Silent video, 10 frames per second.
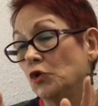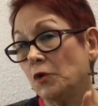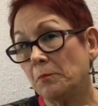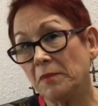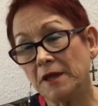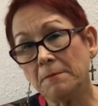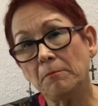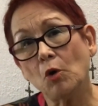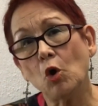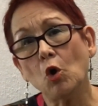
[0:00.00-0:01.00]
The
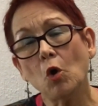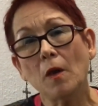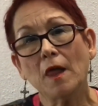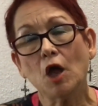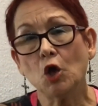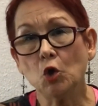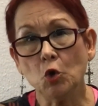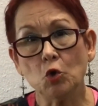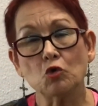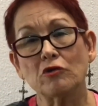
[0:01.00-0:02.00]
people
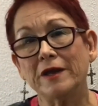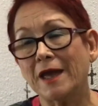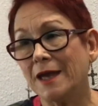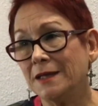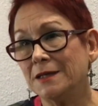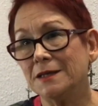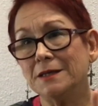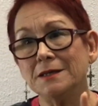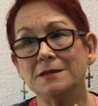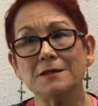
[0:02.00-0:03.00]
who
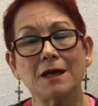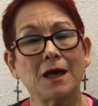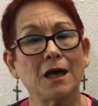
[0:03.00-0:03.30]
created